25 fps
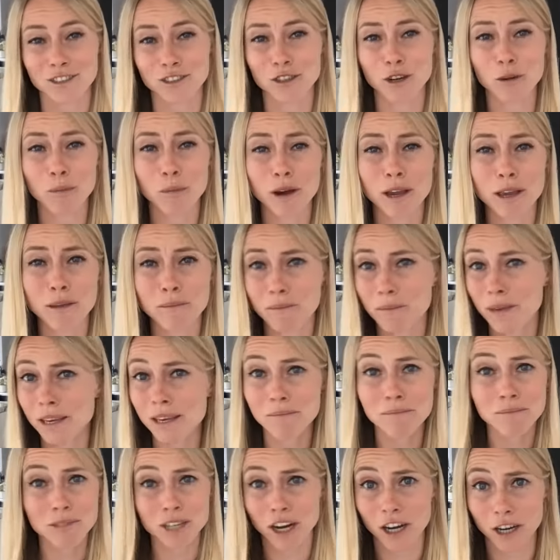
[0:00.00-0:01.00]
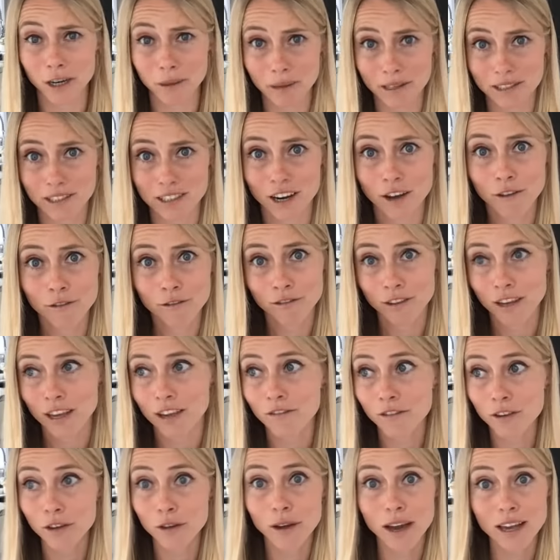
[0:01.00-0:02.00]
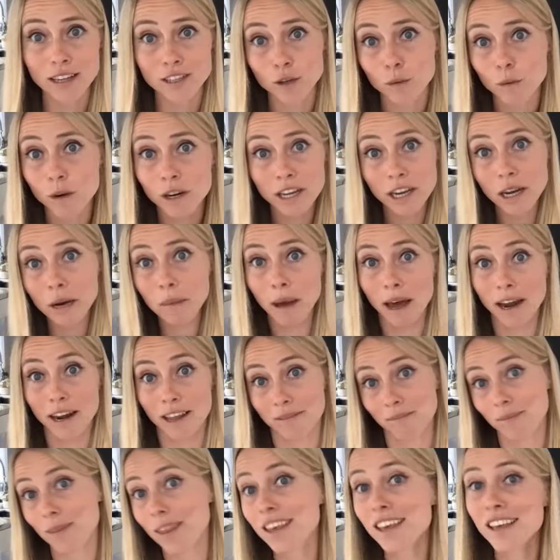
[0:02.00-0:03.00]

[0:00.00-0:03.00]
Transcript: there's no point in me talking about stuff if you guys don't want to hear about it.